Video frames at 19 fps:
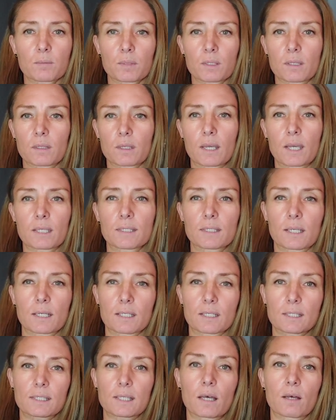but the headset
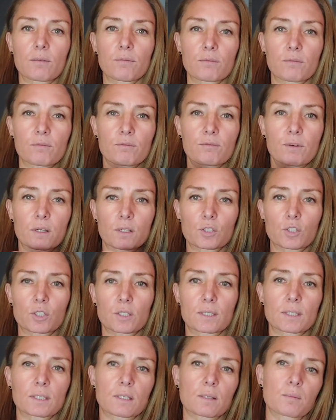itself
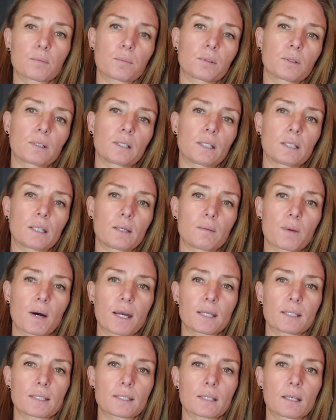functions completely by
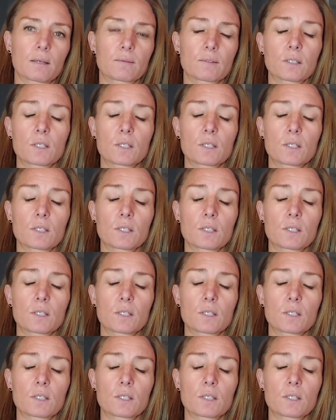itself.